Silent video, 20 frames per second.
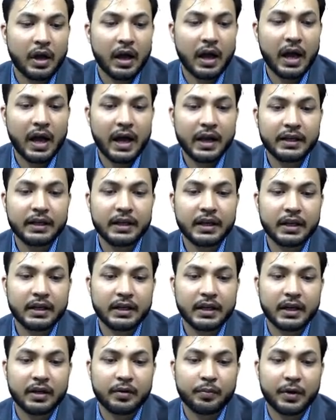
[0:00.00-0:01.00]
I
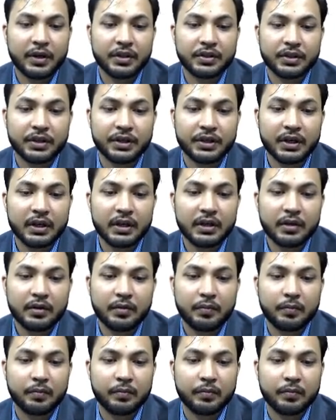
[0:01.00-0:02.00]
can get my theta.
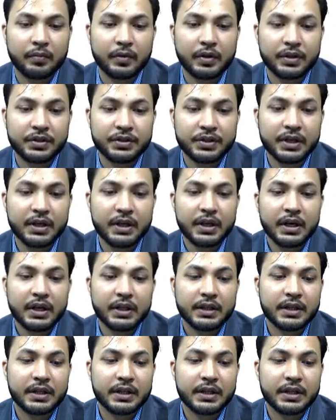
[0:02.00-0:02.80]
See,